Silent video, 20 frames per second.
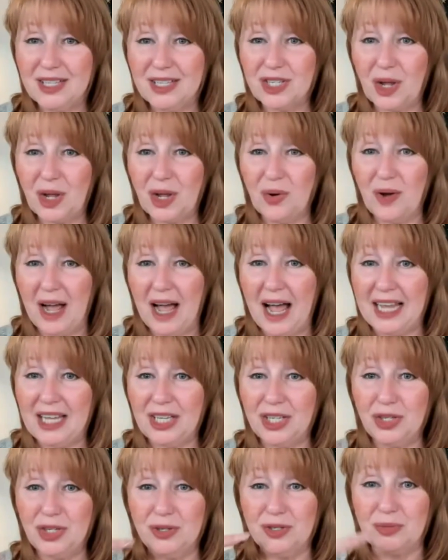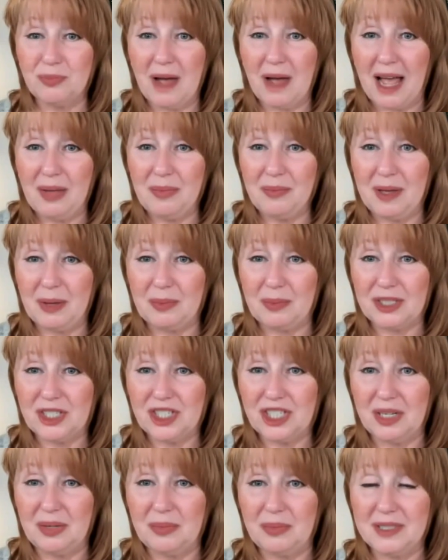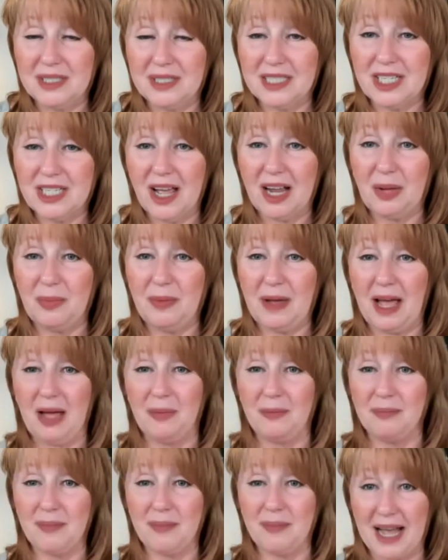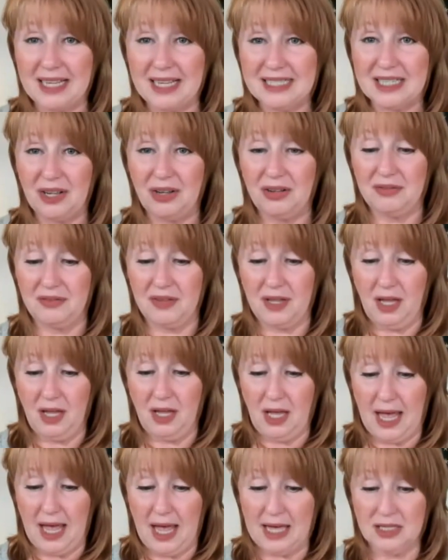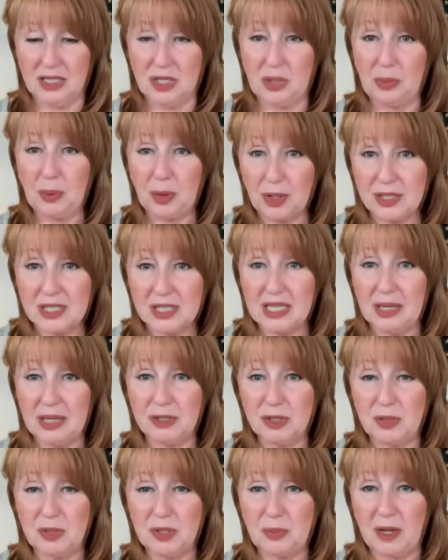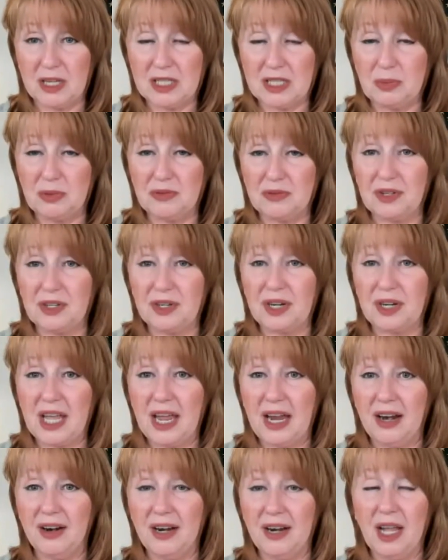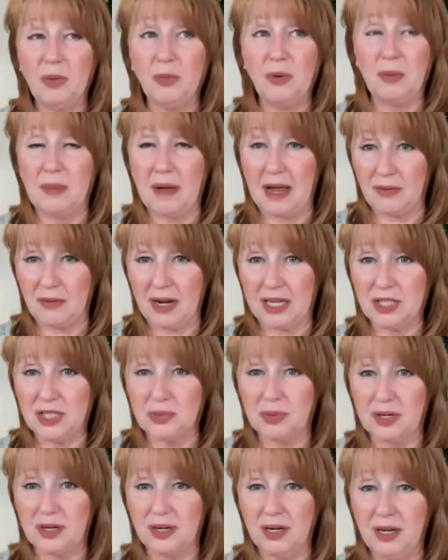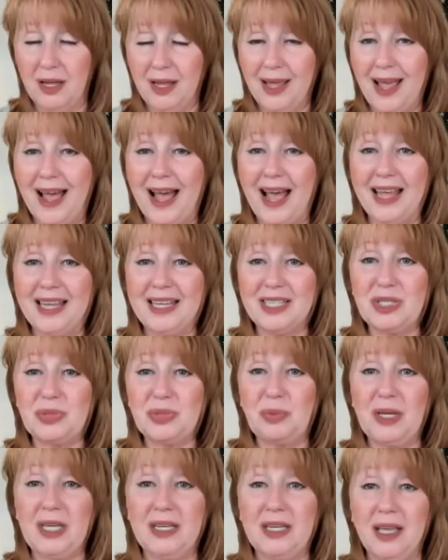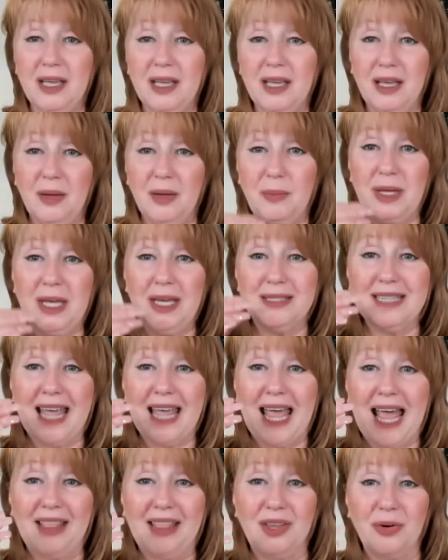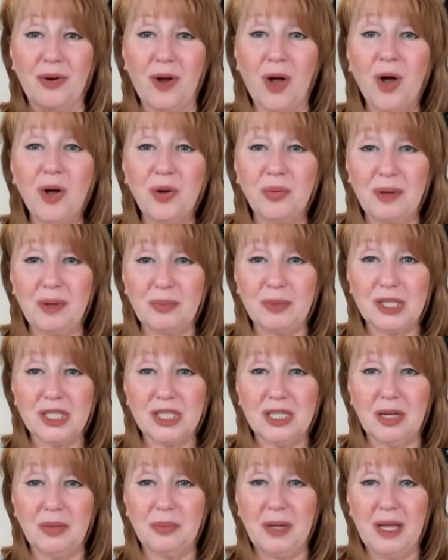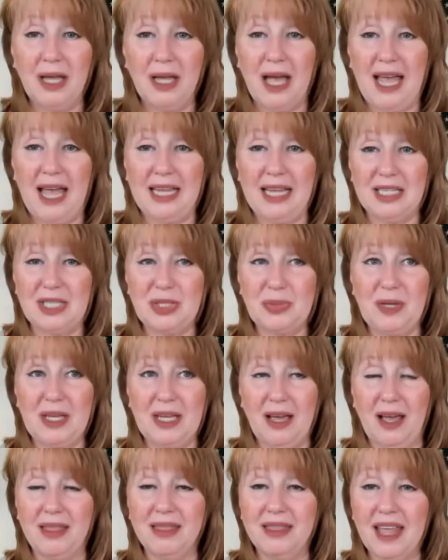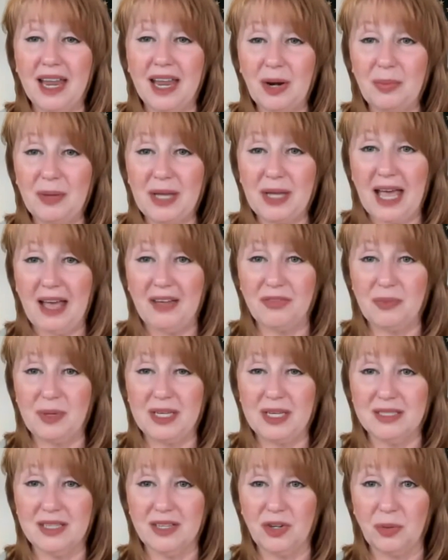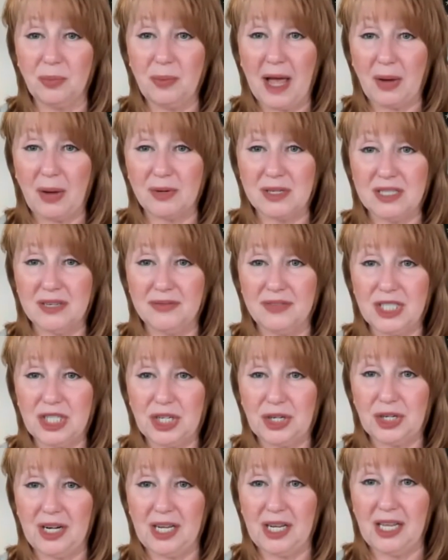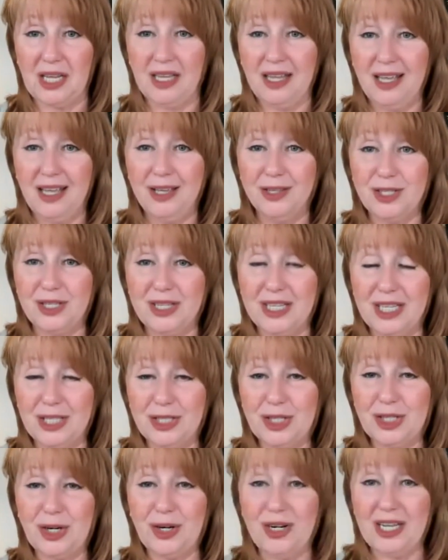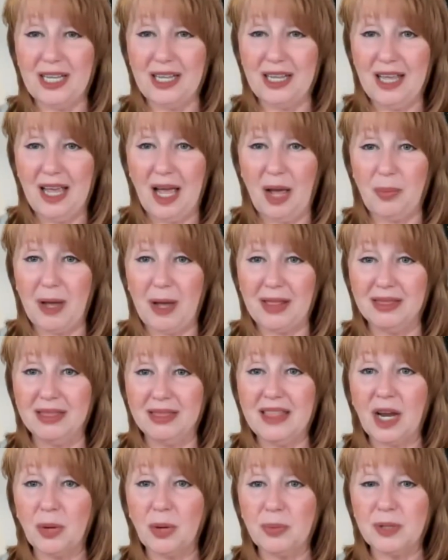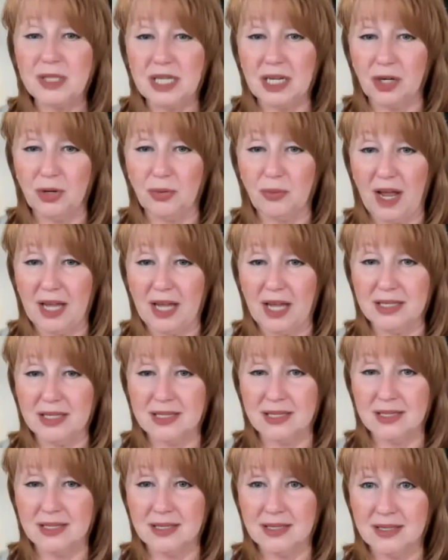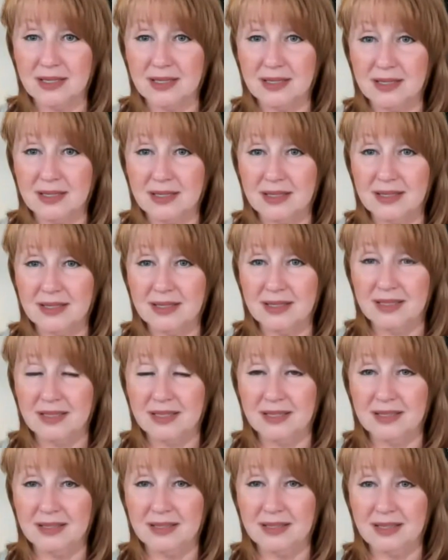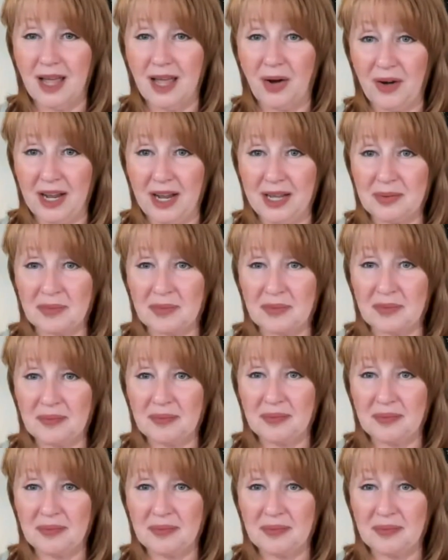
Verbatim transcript: So I could use my membership to talk about myself as the person that was responsible for their care and what my rights were. I could speak because they had their own membership. I could speak on their behalf because of their powers of attorney to the attorney about their particular rights. All right.